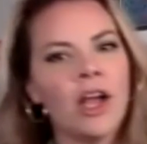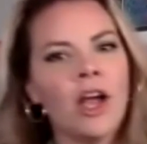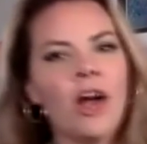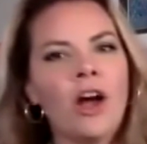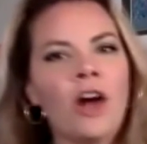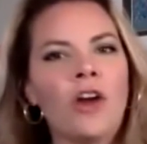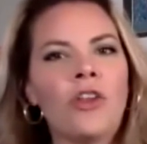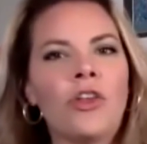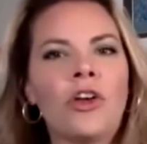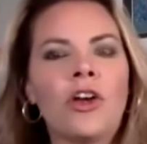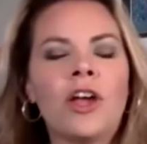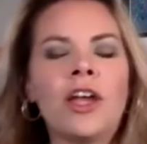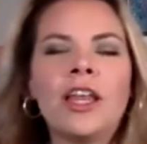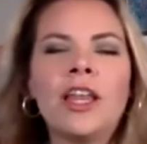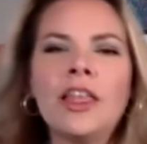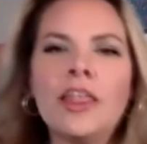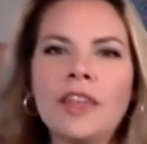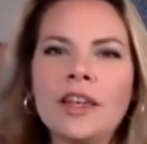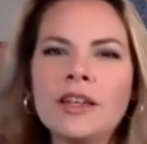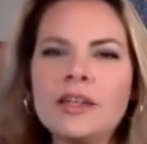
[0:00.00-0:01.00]
Are there
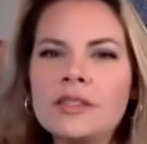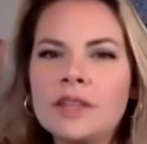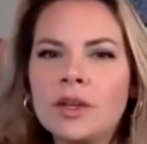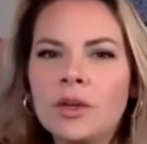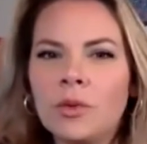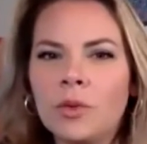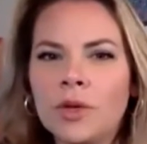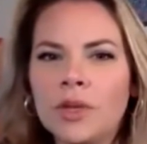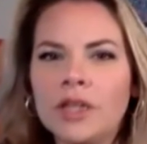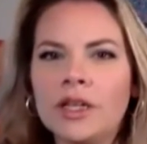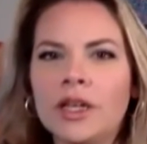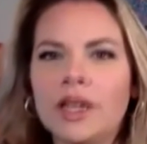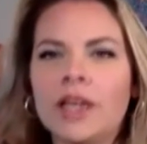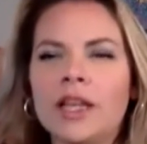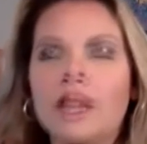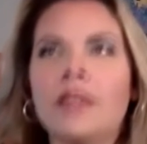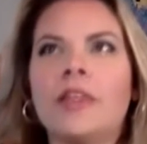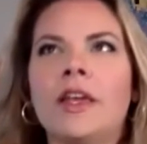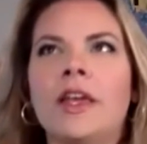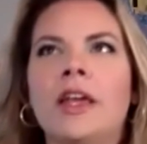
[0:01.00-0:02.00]
anything
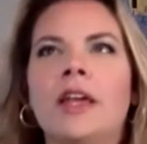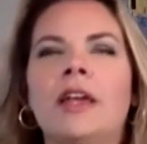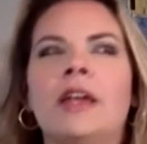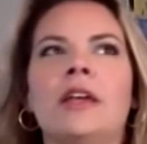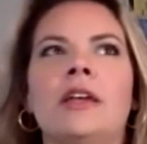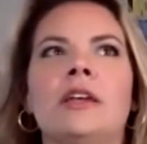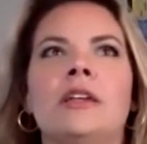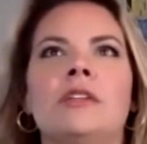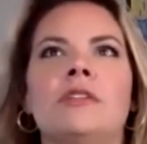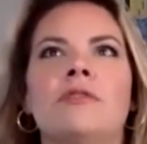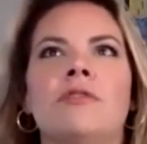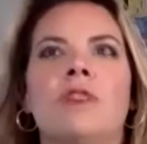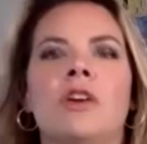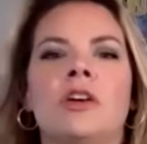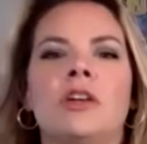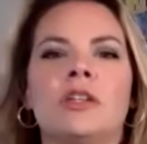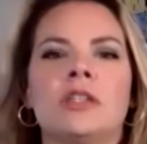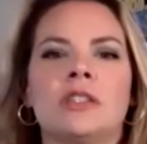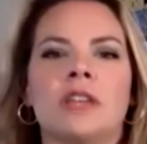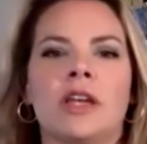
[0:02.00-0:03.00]
as
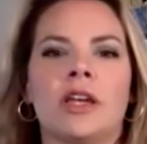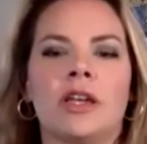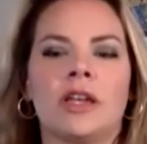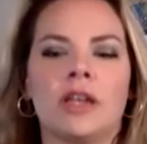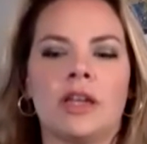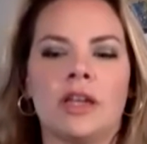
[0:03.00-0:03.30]
far as like